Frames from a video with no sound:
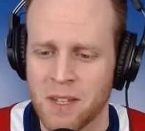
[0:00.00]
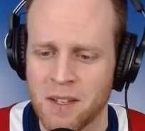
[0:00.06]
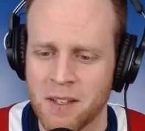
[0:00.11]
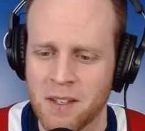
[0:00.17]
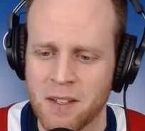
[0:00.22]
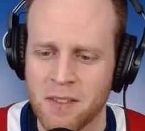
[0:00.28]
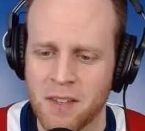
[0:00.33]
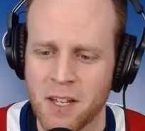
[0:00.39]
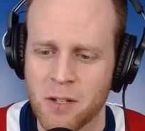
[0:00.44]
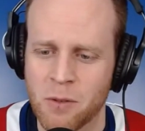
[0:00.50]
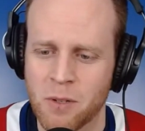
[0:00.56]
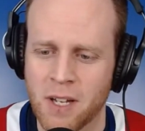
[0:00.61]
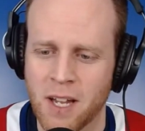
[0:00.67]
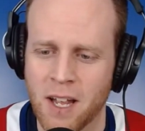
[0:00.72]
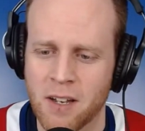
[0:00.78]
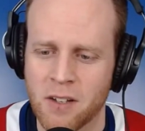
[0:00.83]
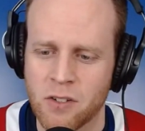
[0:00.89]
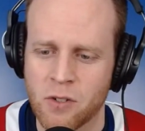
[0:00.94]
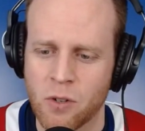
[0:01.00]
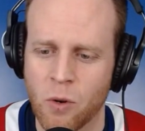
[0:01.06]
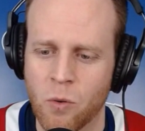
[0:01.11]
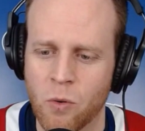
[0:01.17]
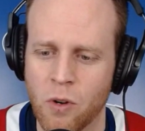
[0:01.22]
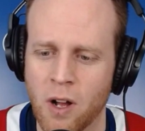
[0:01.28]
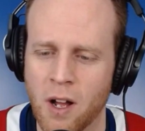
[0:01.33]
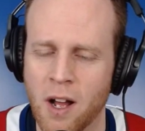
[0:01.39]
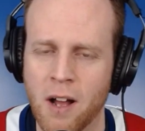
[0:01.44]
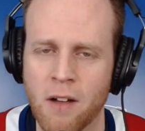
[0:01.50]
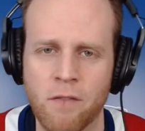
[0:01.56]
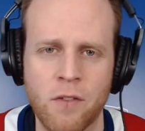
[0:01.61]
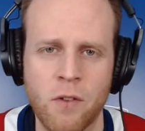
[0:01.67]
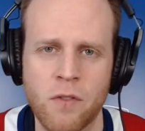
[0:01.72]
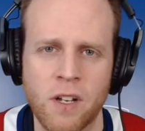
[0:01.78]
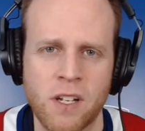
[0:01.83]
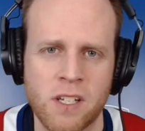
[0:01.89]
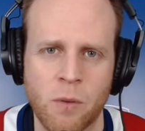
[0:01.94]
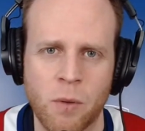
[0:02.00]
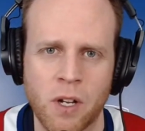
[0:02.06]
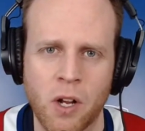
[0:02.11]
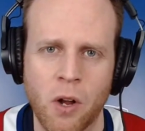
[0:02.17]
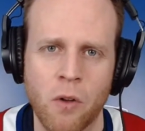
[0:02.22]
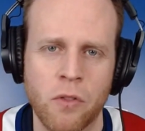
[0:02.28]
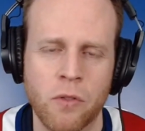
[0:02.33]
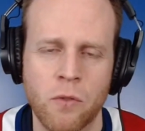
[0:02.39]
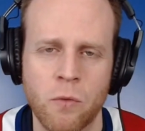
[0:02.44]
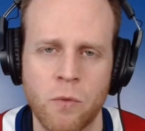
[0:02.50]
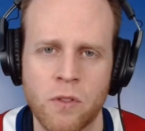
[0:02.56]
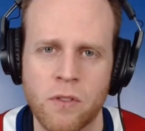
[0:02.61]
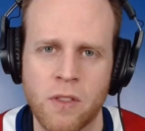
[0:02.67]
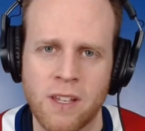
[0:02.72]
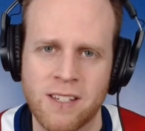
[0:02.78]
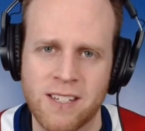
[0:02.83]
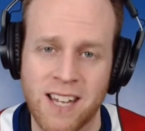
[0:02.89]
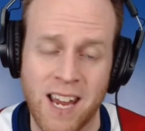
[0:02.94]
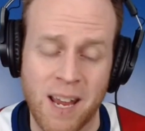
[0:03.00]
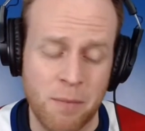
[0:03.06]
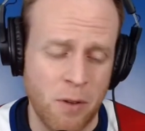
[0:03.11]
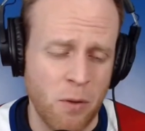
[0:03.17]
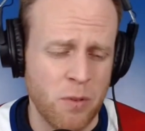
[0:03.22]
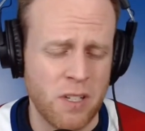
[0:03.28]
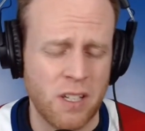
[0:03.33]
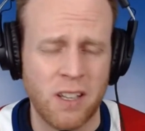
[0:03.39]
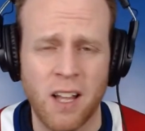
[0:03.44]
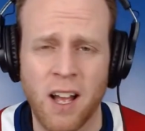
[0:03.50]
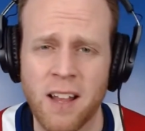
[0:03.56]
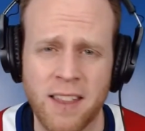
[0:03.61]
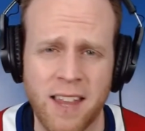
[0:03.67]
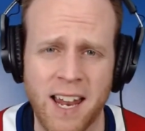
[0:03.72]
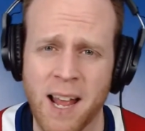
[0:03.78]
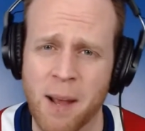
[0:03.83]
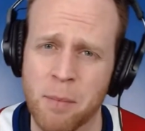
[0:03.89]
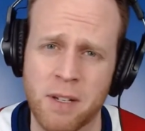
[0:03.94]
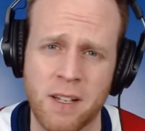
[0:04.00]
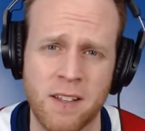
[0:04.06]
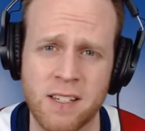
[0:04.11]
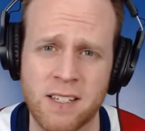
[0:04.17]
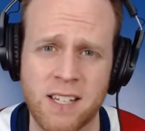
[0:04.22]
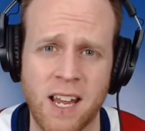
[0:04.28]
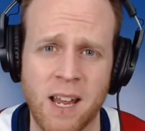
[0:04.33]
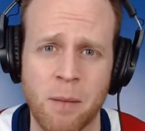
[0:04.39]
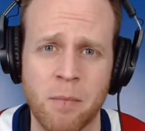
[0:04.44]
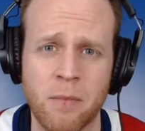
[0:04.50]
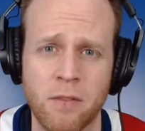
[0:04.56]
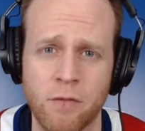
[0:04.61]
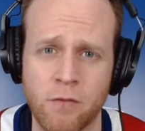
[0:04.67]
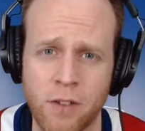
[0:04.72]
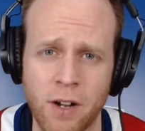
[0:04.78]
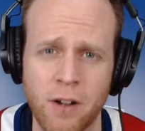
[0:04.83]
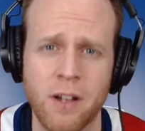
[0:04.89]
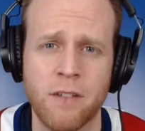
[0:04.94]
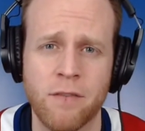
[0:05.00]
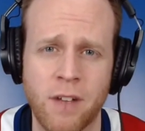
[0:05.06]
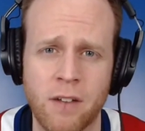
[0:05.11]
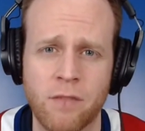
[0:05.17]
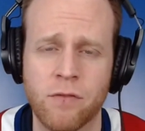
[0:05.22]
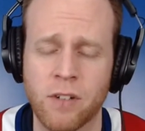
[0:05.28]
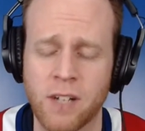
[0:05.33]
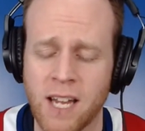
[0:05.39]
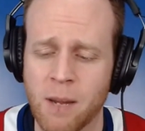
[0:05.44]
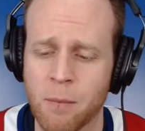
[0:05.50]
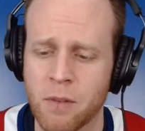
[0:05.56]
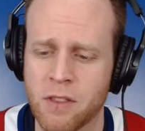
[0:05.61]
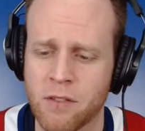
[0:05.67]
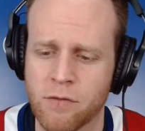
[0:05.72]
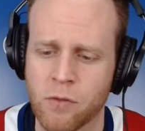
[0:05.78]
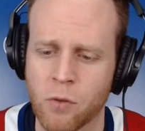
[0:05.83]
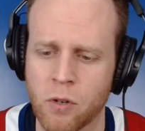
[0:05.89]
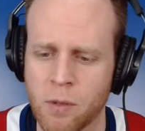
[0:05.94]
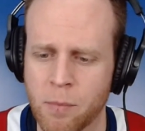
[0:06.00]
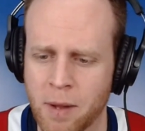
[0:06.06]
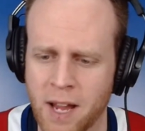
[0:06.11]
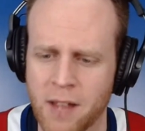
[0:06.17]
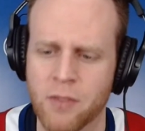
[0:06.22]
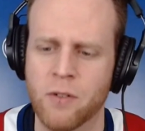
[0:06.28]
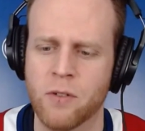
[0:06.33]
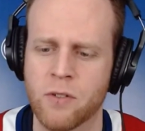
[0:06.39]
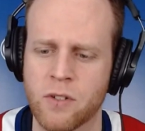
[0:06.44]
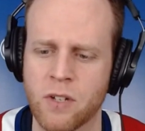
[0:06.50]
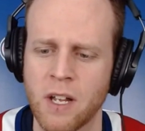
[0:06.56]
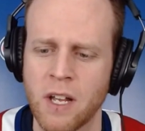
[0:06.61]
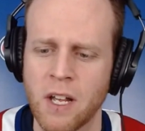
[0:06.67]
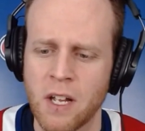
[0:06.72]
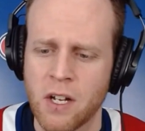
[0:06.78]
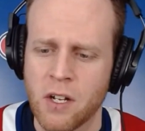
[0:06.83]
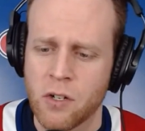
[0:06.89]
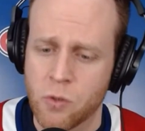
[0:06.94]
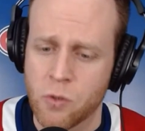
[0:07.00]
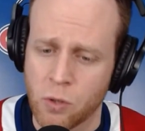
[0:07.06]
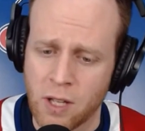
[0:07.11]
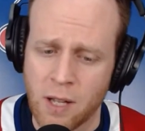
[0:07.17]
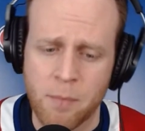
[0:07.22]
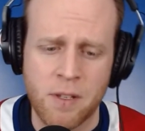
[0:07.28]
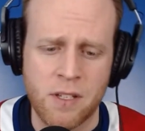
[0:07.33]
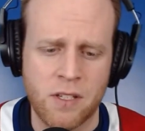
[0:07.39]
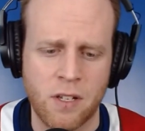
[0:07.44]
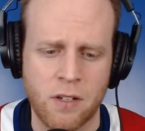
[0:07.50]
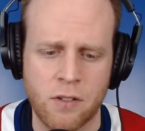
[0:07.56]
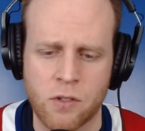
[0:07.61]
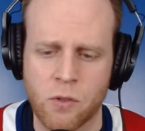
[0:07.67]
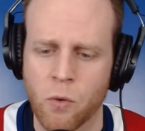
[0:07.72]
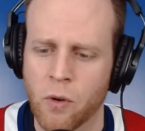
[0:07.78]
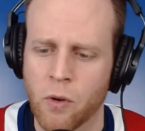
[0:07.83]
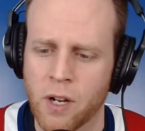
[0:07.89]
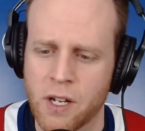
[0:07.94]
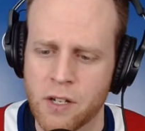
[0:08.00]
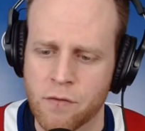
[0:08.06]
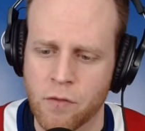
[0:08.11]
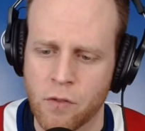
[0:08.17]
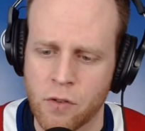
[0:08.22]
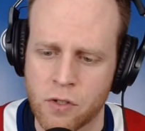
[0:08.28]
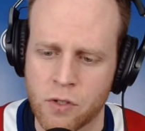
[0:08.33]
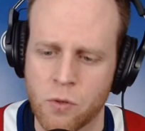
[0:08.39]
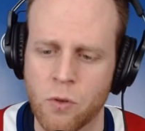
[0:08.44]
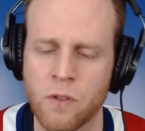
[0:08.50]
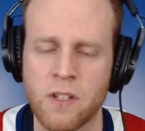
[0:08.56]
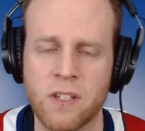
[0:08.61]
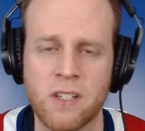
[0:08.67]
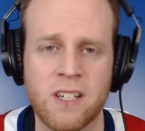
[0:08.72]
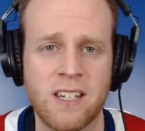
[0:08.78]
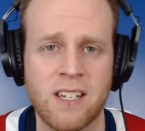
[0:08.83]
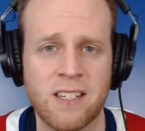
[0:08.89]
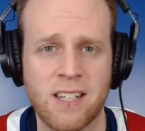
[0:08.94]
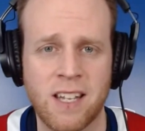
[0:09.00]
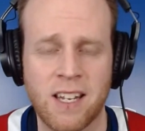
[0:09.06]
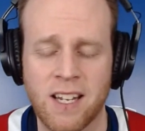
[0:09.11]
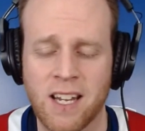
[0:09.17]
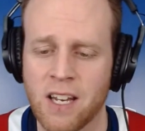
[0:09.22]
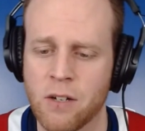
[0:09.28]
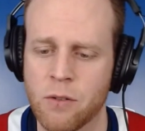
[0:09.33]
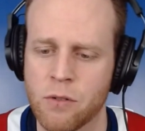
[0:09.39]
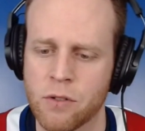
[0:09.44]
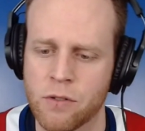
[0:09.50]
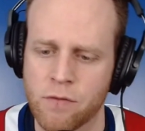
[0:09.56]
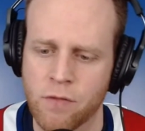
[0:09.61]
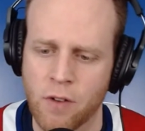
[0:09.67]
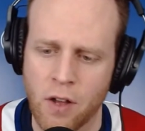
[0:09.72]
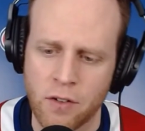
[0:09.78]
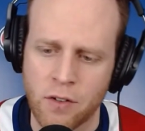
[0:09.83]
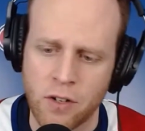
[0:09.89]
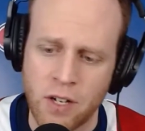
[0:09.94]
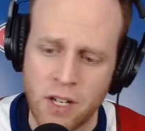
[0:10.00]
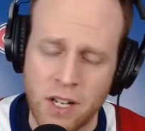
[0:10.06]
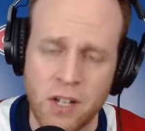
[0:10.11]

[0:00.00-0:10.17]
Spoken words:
They do it again. So, a few things I want to go through with this game. There was a lot that happened in this game. Very eventful game with the Florida Panthers. Joel Edmudson scoring his first goal of the season dedicated to his father.